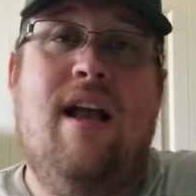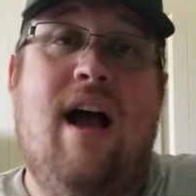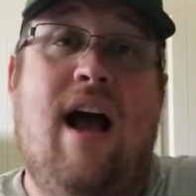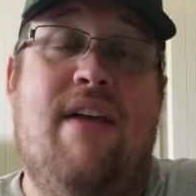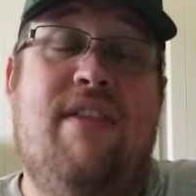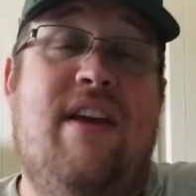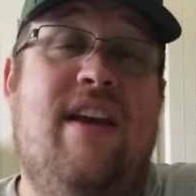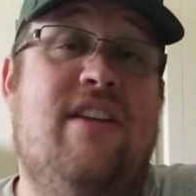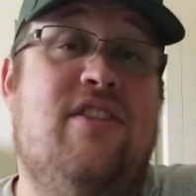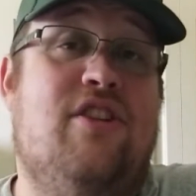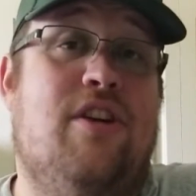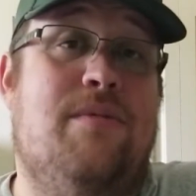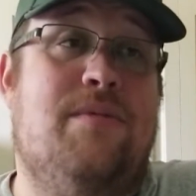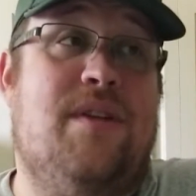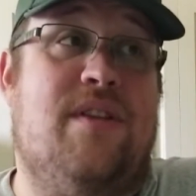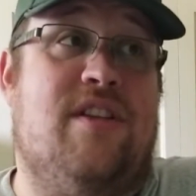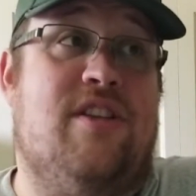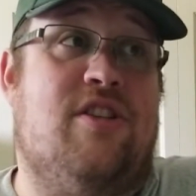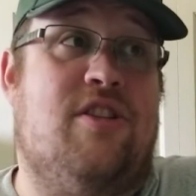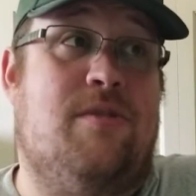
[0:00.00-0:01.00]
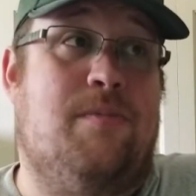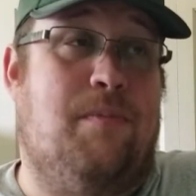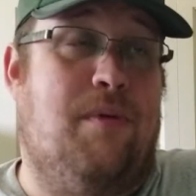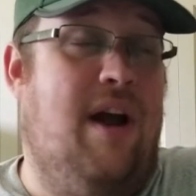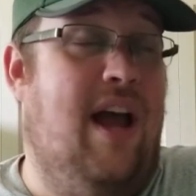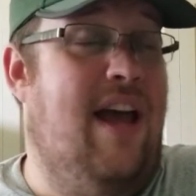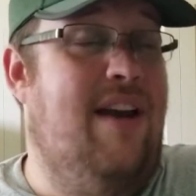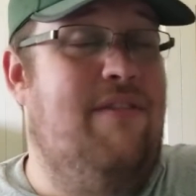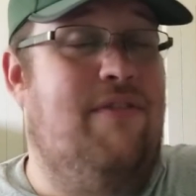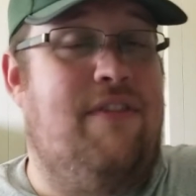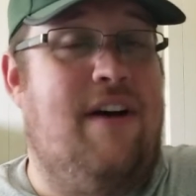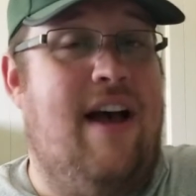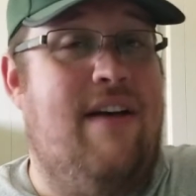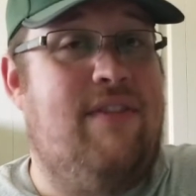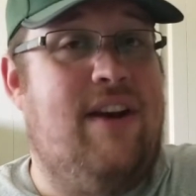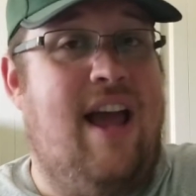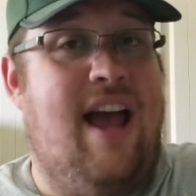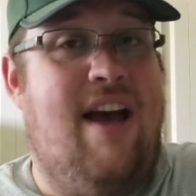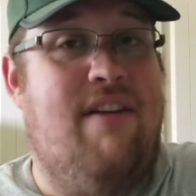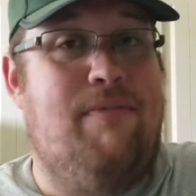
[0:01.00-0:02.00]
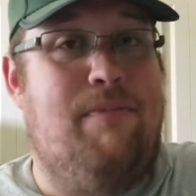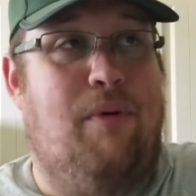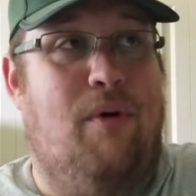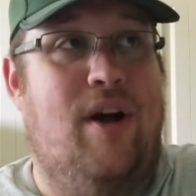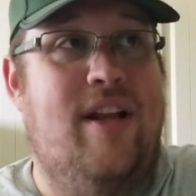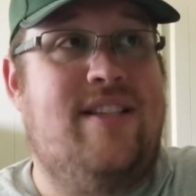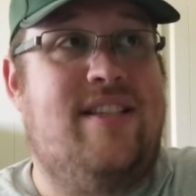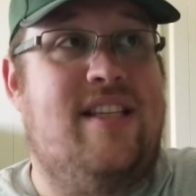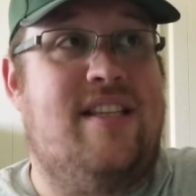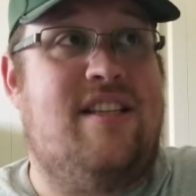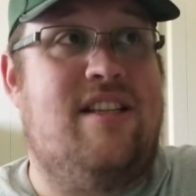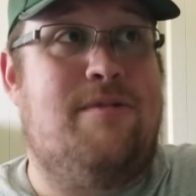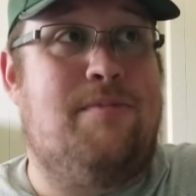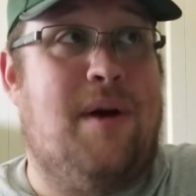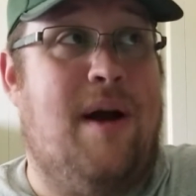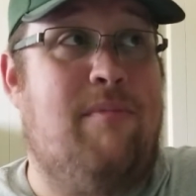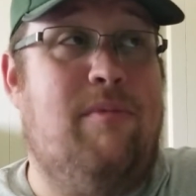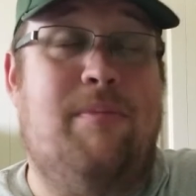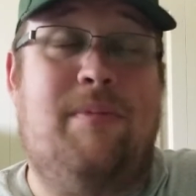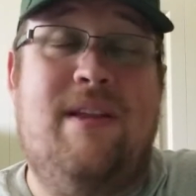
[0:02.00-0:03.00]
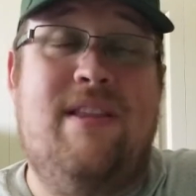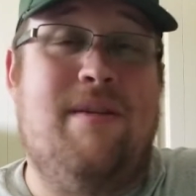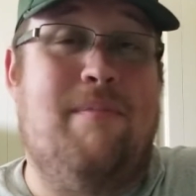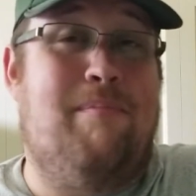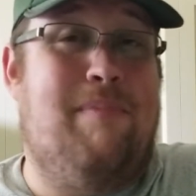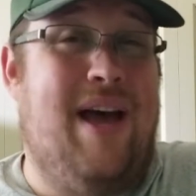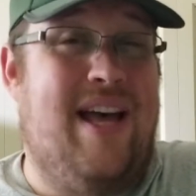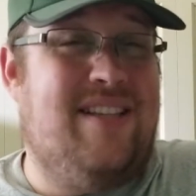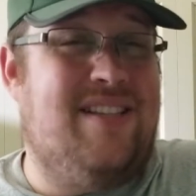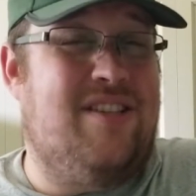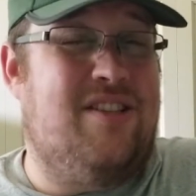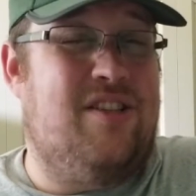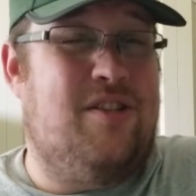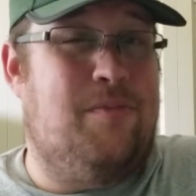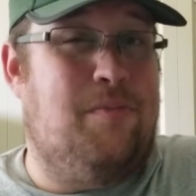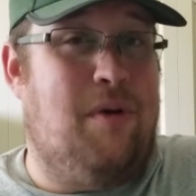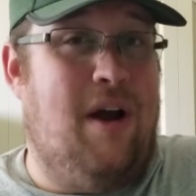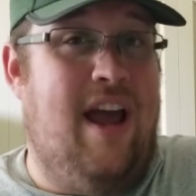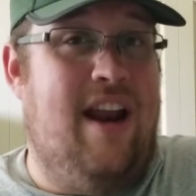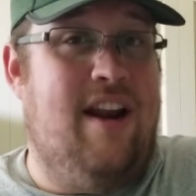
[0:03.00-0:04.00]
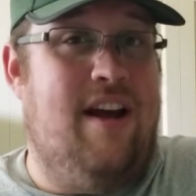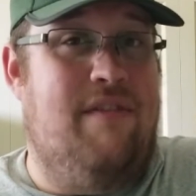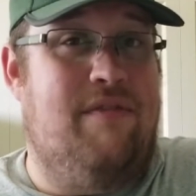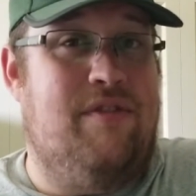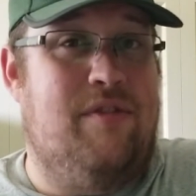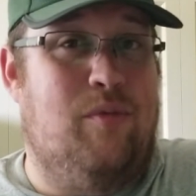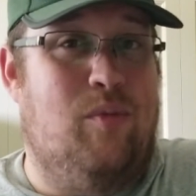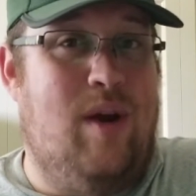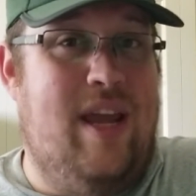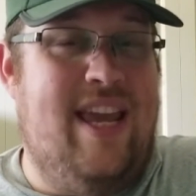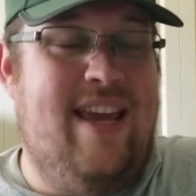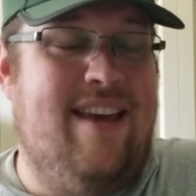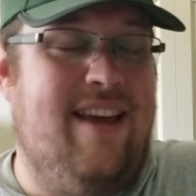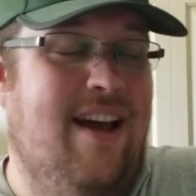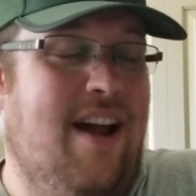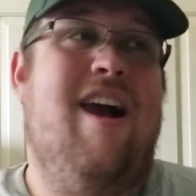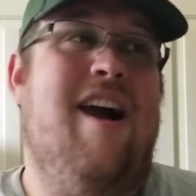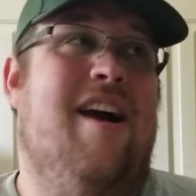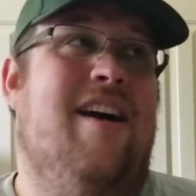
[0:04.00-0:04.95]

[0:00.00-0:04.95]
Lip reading: I think in terms of the spread, 5.5 points, this is probably the best spread of the week.